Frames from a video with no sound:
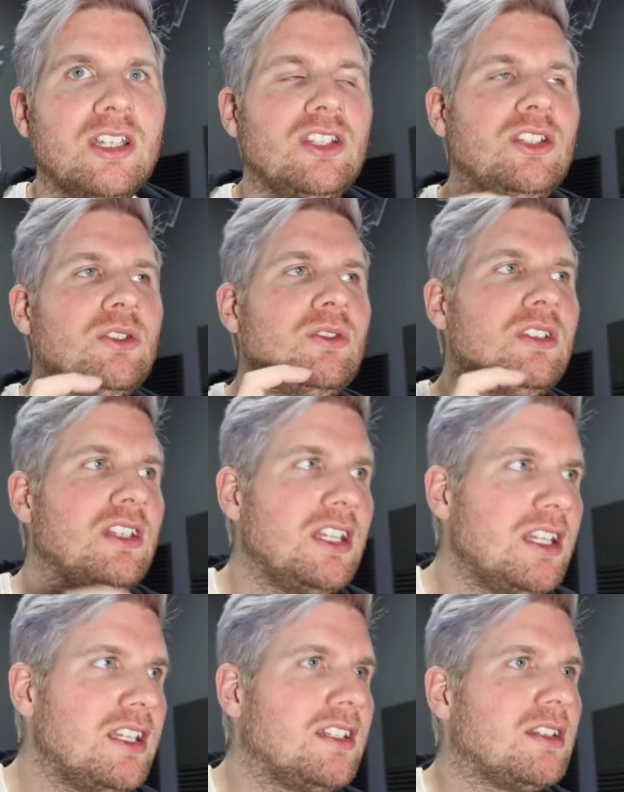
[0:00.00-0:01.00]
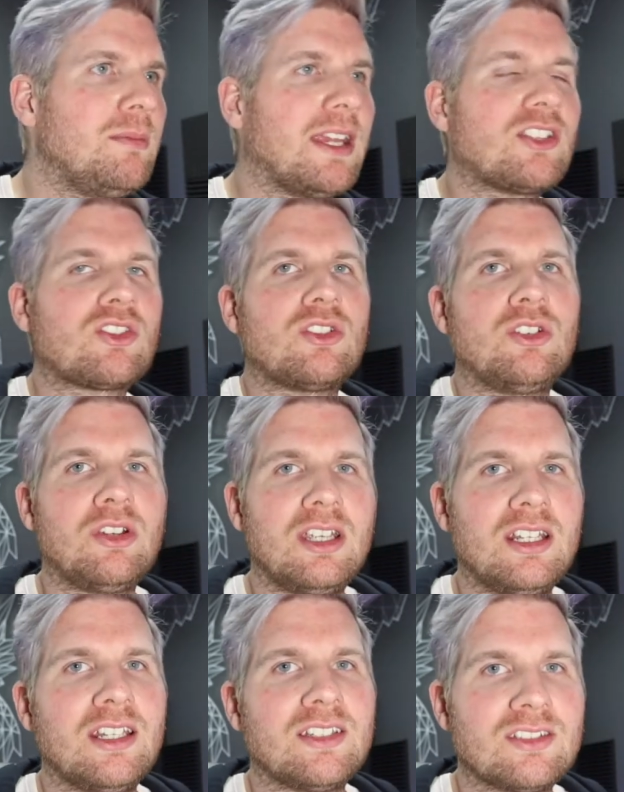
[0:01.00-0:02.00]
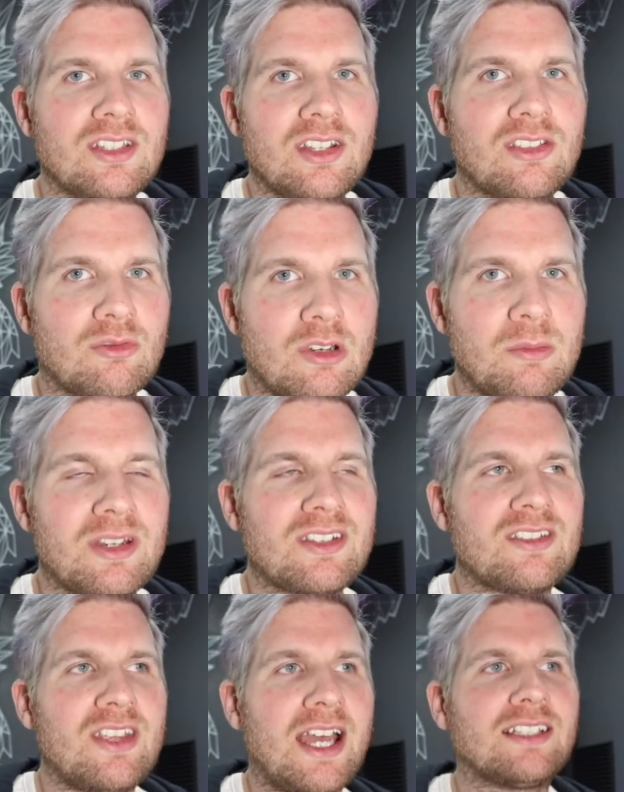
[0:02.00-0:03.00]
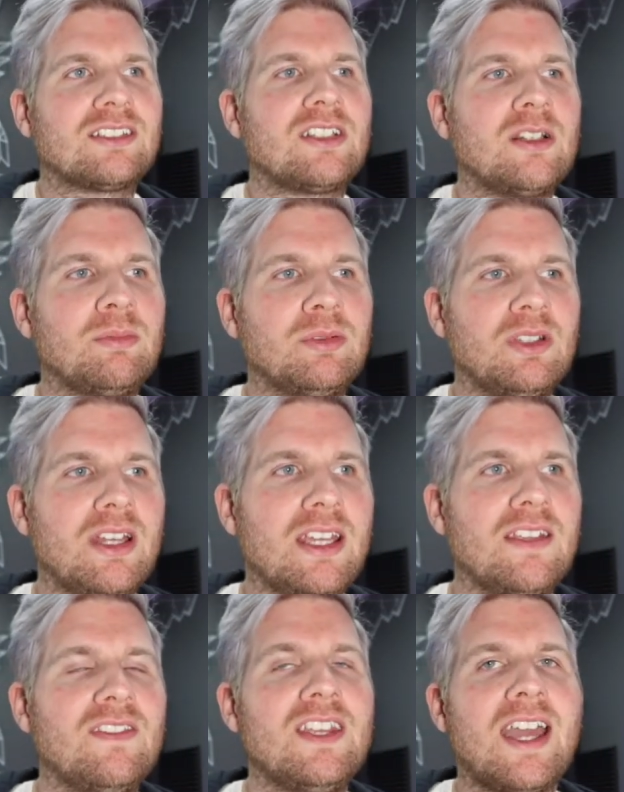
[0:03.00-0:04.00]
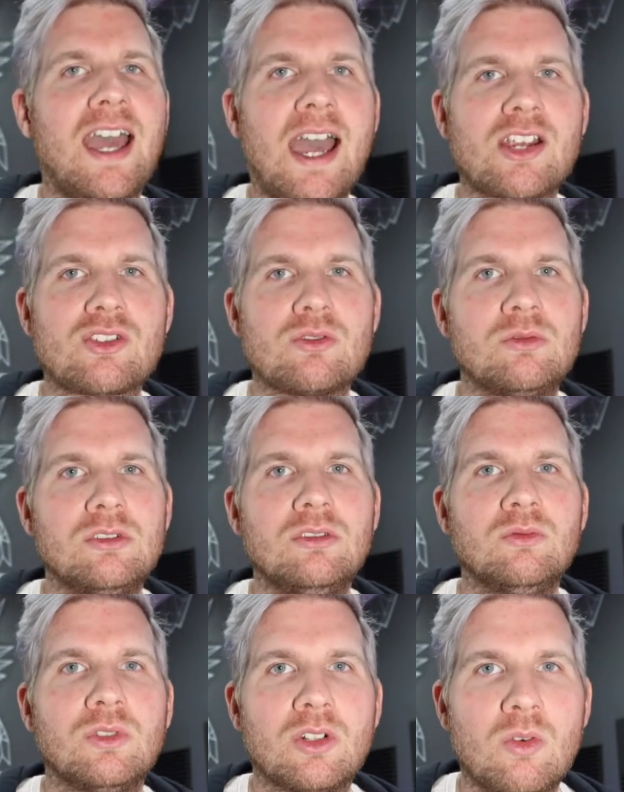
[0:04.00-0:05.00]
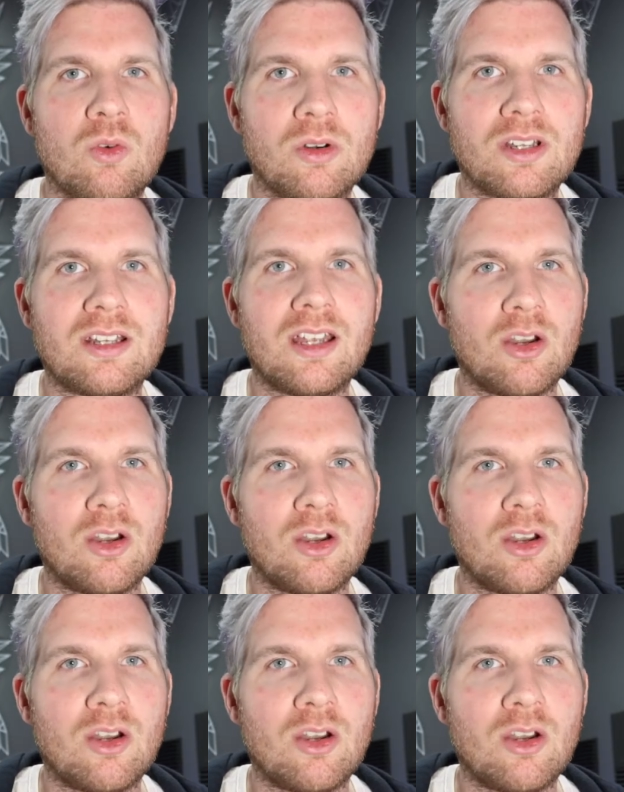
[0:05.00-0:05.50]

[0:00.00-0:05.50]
you need to make sure you're hitting C3 because that's going to play the actual recorded